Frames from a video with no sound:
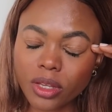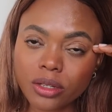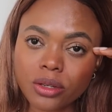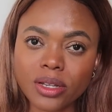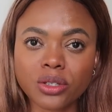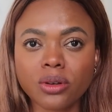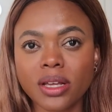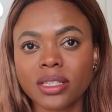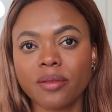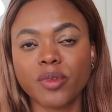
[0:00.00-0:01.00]
So as soon
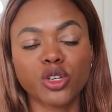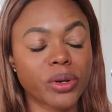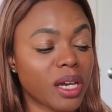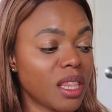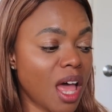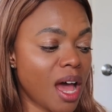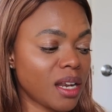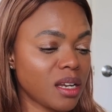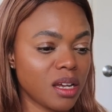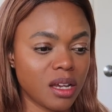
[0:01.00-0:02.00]
as I've been drinking
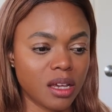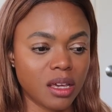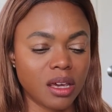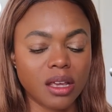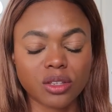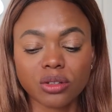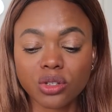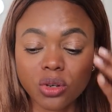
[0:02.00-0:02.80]
that, it's supposed